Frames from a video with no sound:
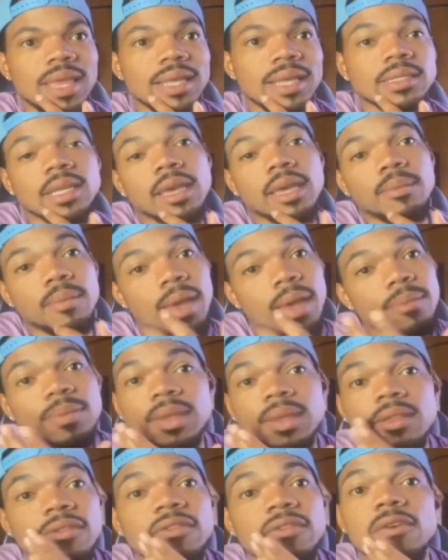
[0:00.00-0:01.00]
that's like might
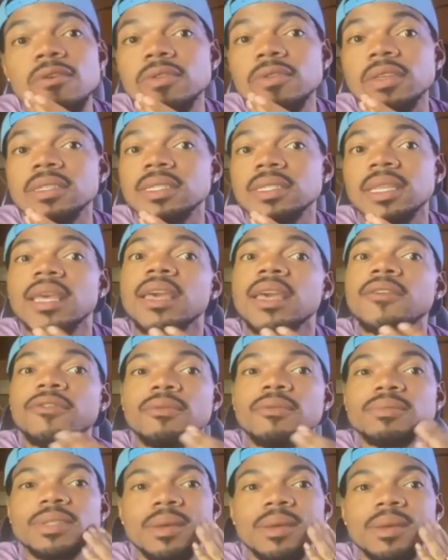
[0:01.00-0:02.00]
be the furthest thing
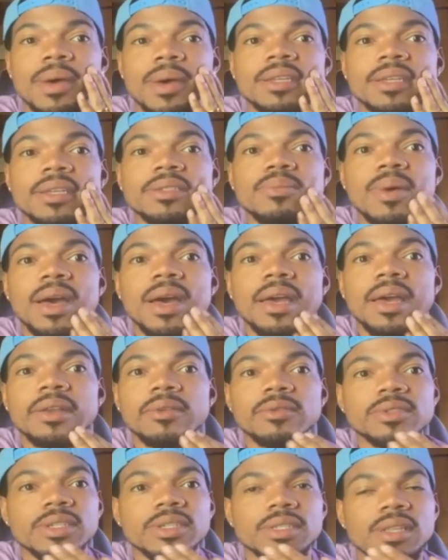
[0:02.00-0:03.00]
from somebody's mind
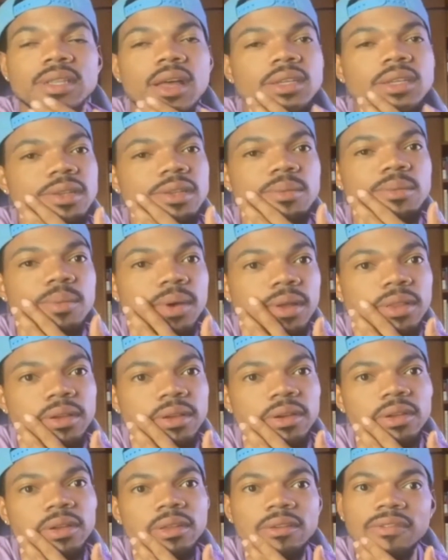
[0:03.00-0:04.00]
who just lost their
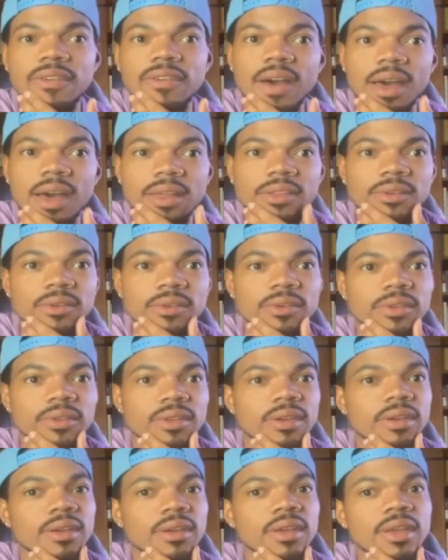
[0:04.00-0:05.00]
mother, or their father, or
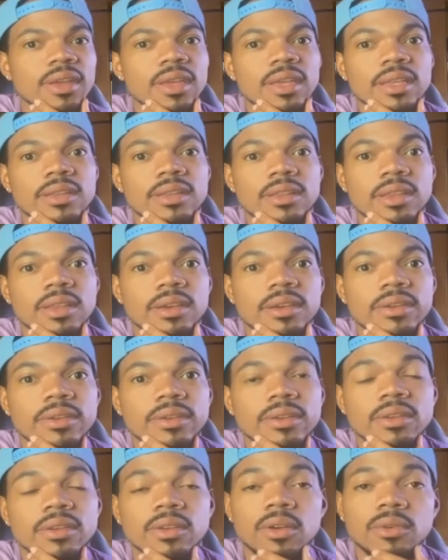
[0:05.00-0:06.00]
their
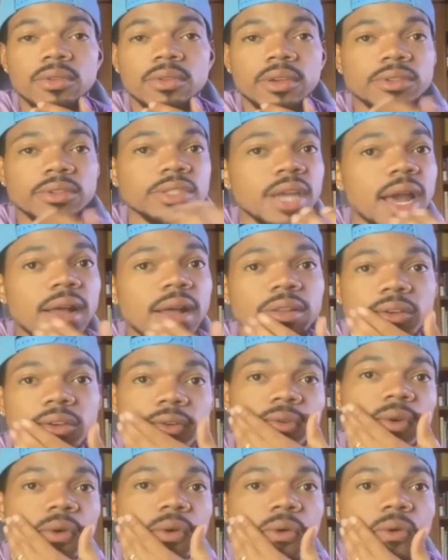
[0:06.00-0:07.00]
you know, their child, or
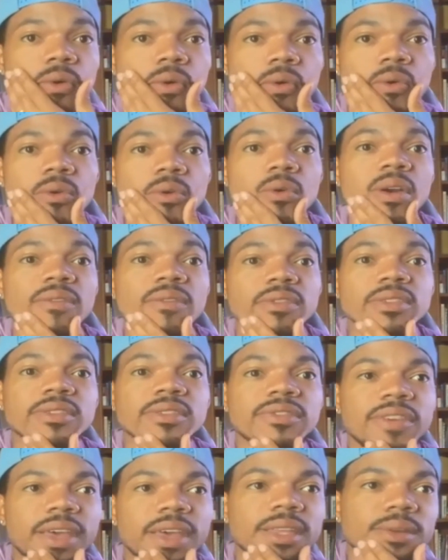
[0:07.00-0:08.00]
whoever's
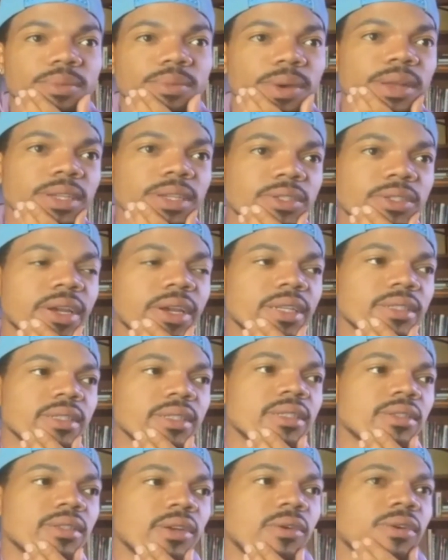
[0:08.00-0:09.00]
affected by the
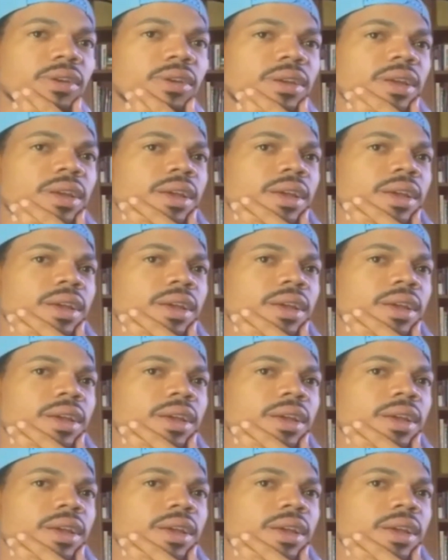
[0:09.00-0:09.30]
tragedy. So